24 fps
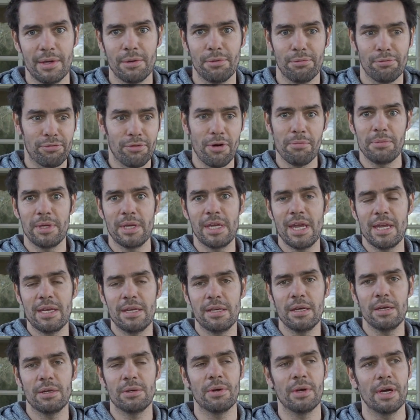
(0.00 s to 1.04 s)
from the
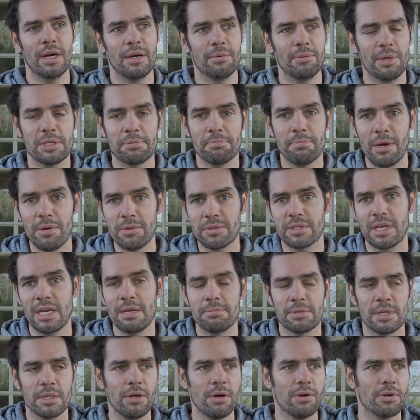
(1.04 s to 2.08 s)
EU, which most
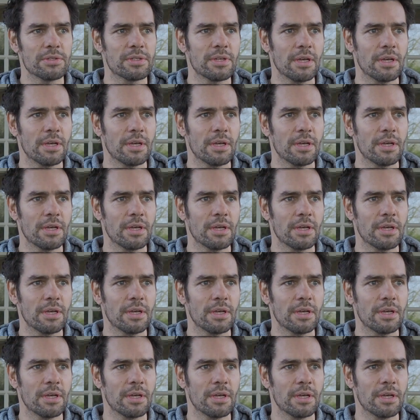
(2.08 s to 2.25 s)
teams are not?